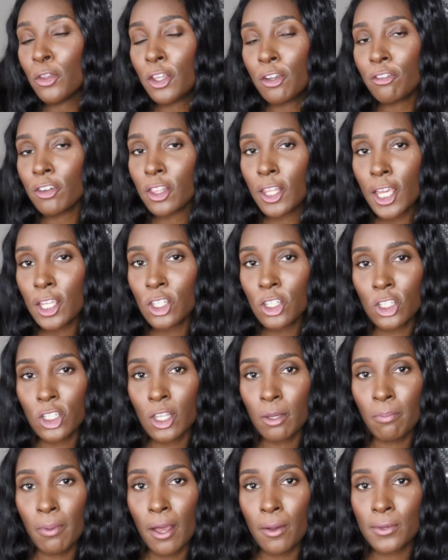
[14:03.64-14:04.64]
on the
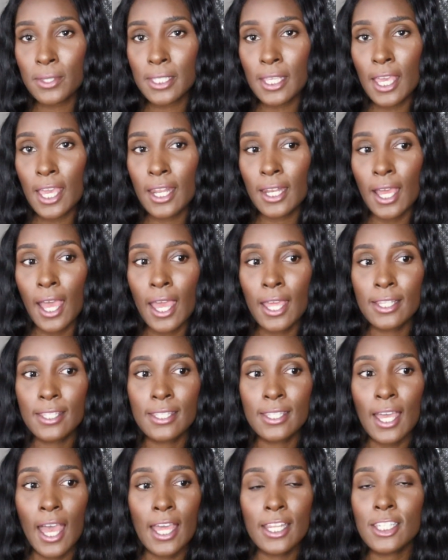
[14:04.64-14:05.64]
relationship I was in.
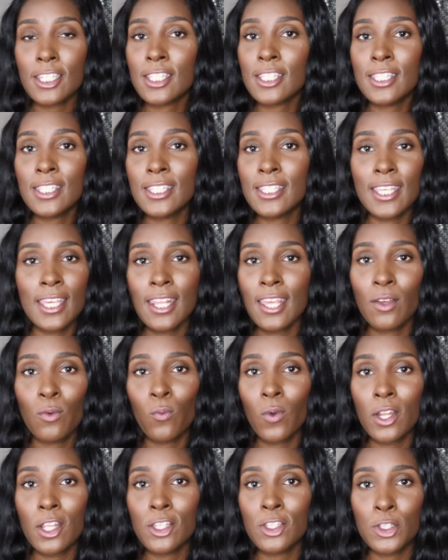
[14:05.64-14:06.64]
I just
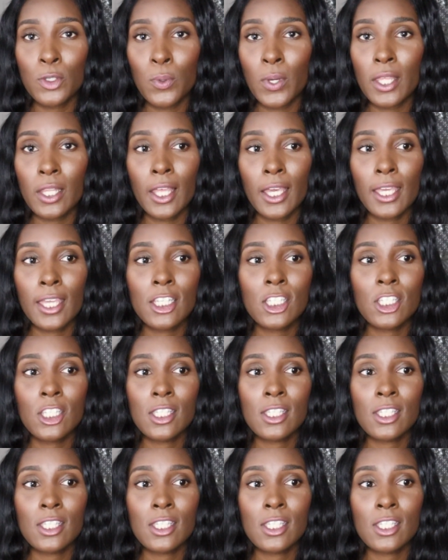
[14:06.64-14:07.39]
didn't want to do it. Like,